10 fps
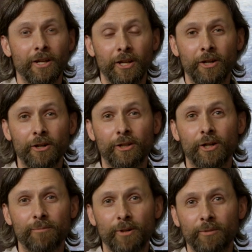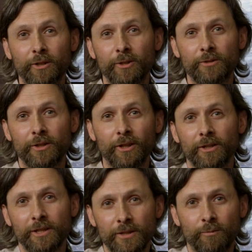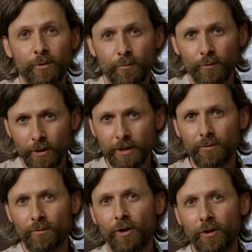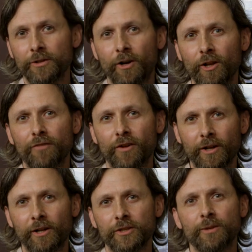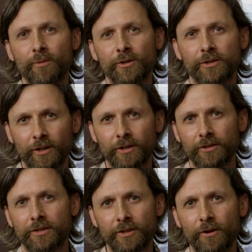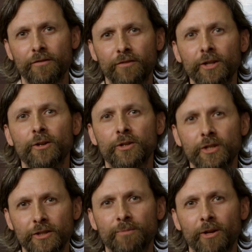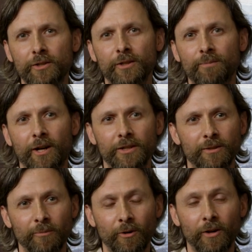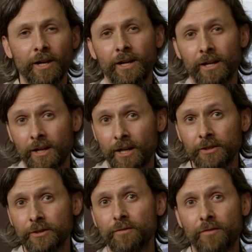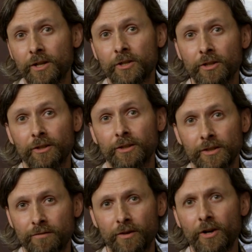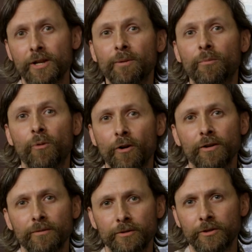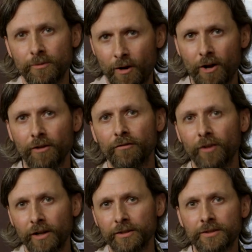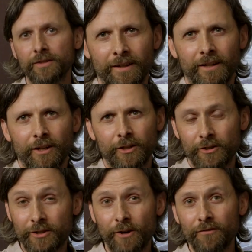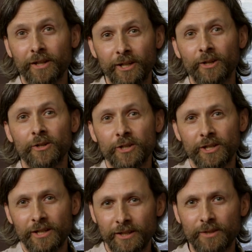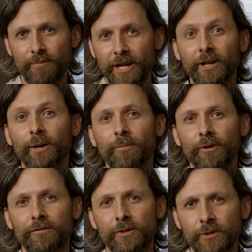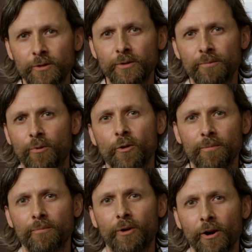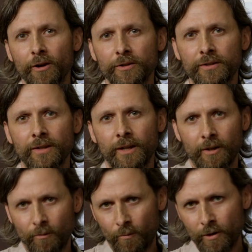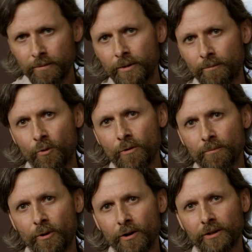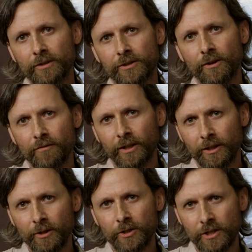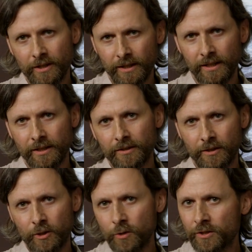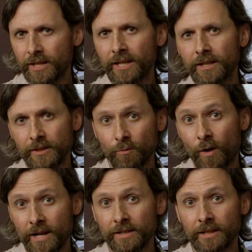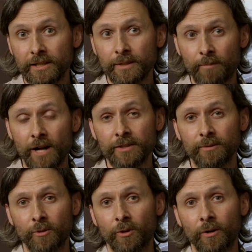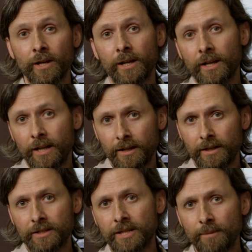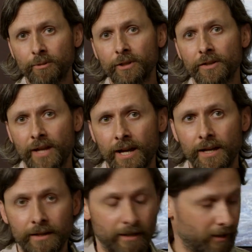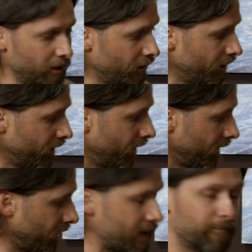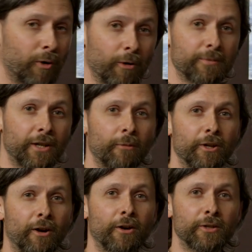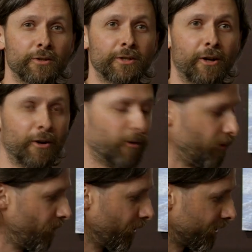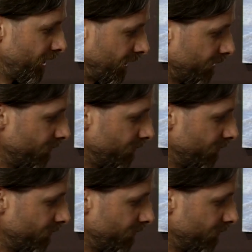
Here at Clark Public Utilities, we really want all of our customers to conserve energy as much as possible. Conservation is very important to all of us. Conserving energy is made up of two important parts. One important part of conserving energy is using it as wisely as possible. And an example of that are light bulbs that we all use in our home on a daily